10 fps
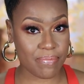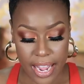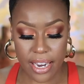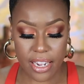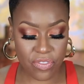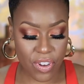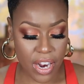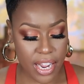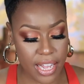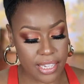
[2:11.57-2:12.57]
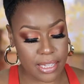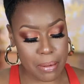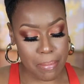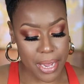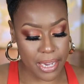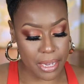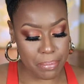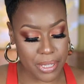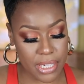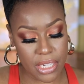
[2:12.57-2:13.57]
And as far as the makeup
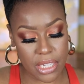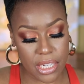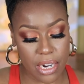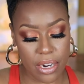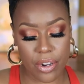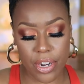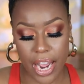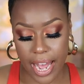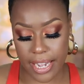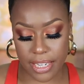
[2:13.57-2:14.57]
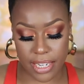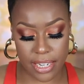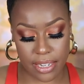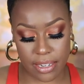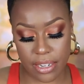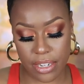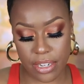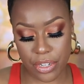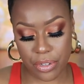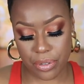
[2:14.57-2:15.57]
is concerned, I did
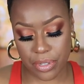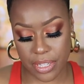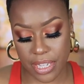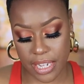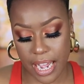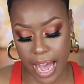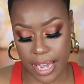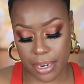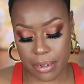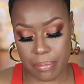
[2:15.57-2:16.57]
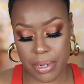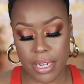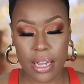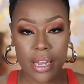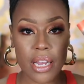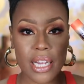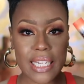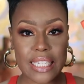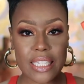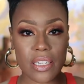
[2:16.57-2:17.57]
use the item
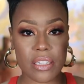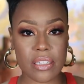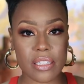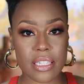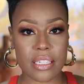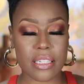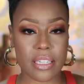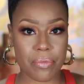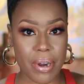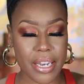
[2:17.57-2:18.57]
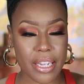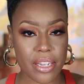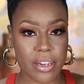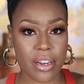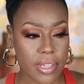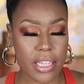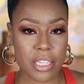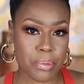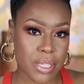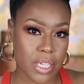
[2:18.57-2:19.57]
concealer. This is it right here, and
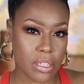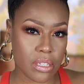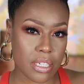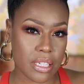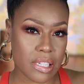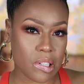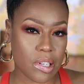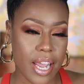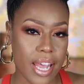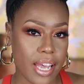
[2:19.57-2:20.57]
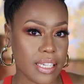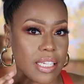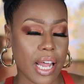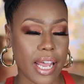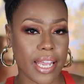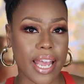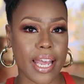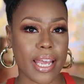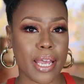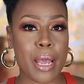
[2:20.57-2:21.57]
this particular concealer has like
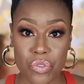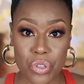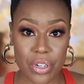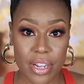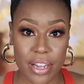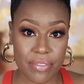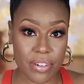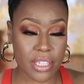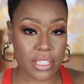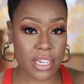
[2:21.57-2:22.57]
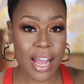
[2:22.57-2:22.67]
a full coverage.